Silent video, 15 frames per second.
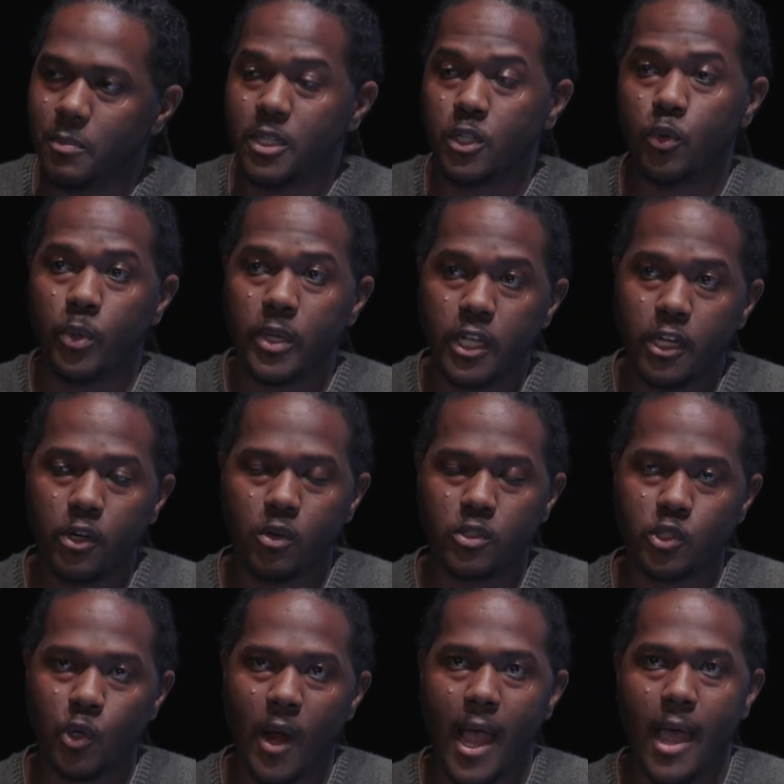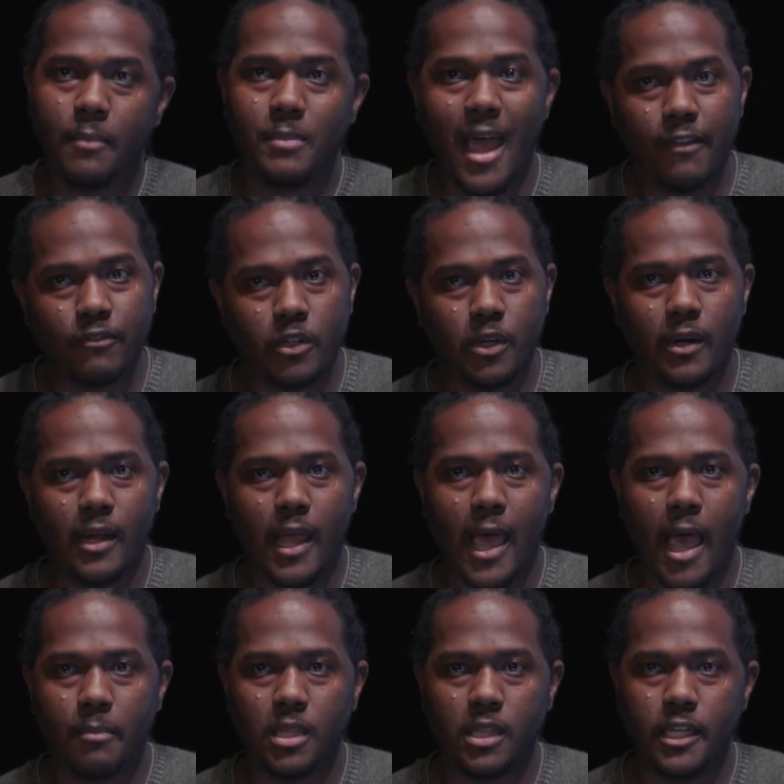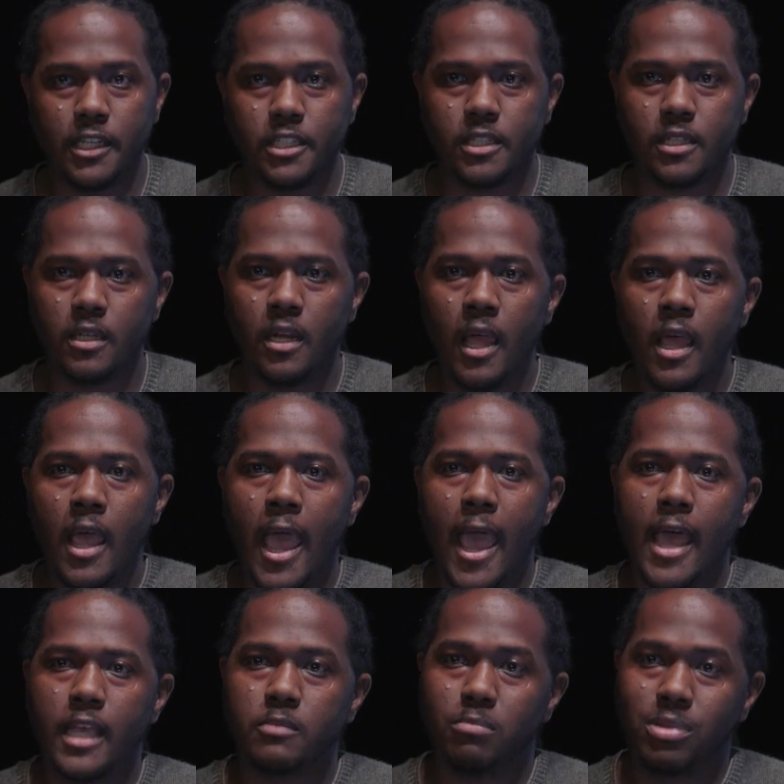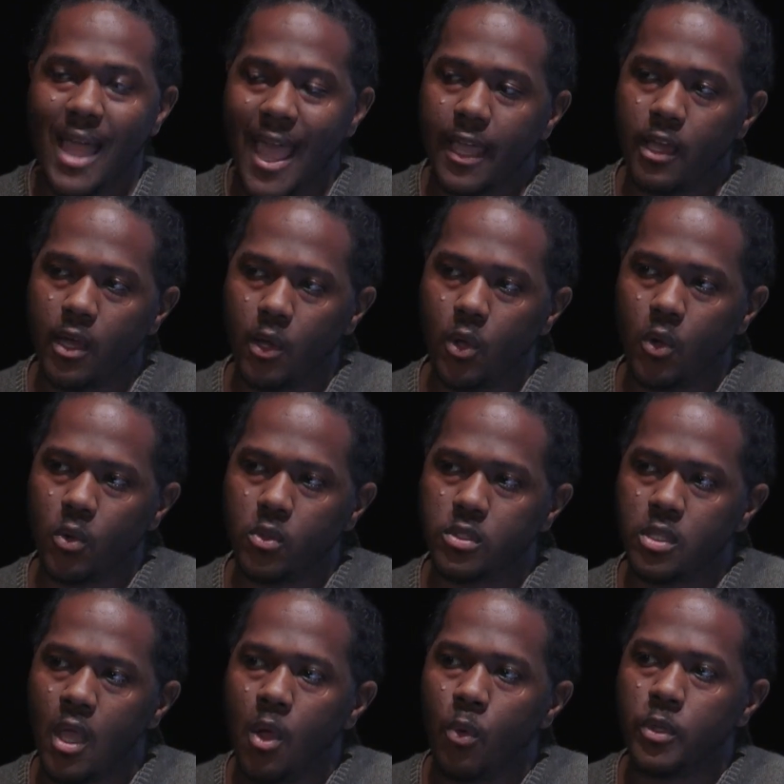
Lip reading: but are reinscribed after abolition as black codes,